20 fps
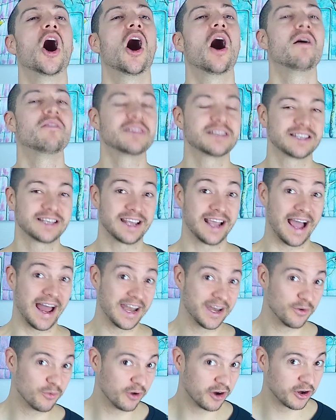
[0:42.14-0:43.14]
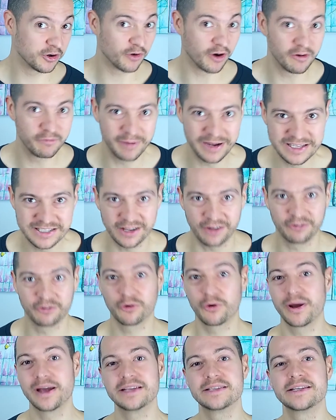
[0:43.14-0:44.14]
Obviously, I didn't want to drive myself
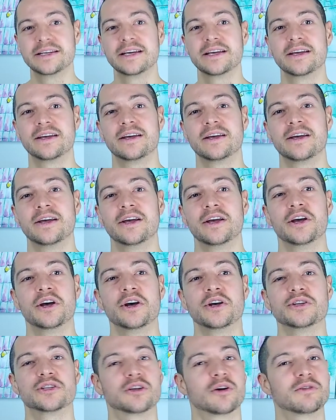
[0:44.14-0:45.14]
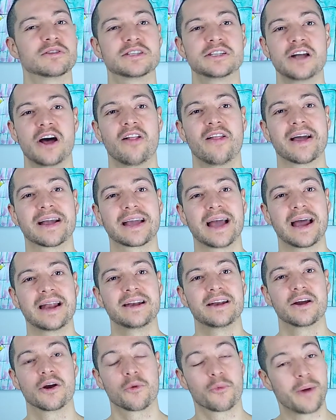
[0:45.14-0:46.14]
crazy. So it's not like
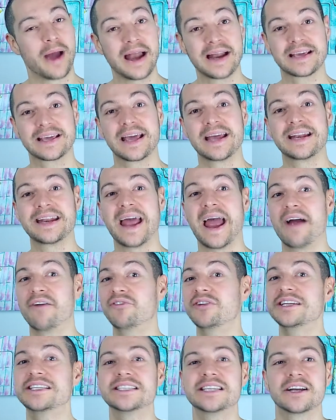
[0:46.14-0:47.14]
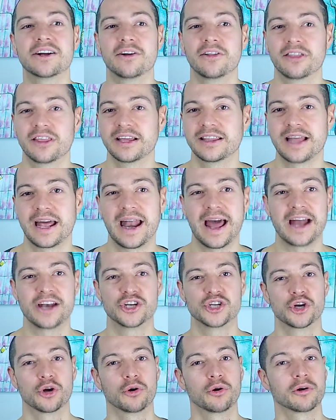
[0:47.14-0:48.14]
I'd eradicate every single thing that had
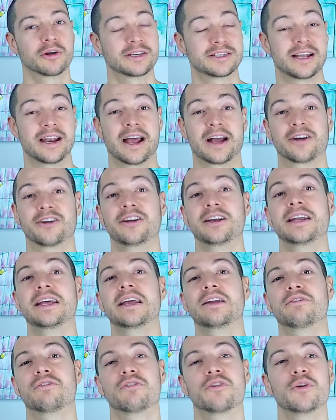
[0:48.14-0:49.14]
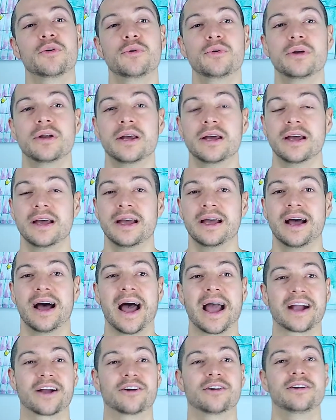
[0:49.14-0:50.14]
sugar because then I couldn't eat fruit.
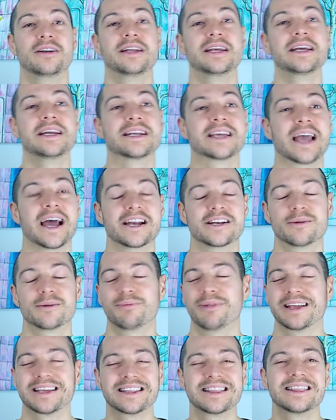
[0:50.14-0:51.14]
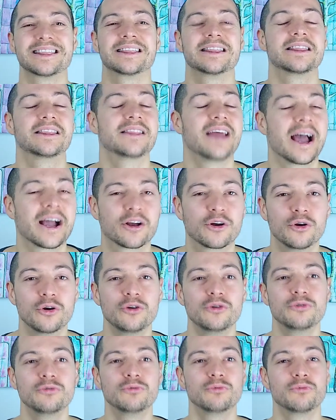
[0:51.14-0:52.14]
I couldn't eat ketchup. I
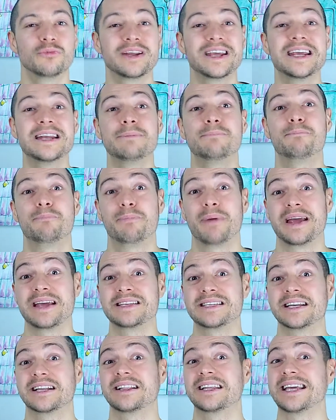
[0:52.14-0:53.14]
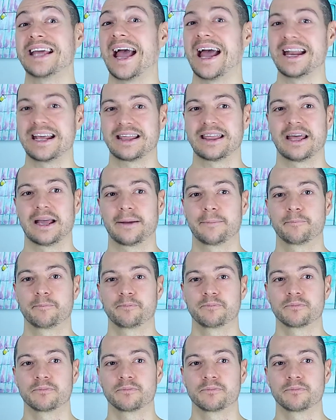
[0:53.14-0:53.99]
couldn't eat basically anything.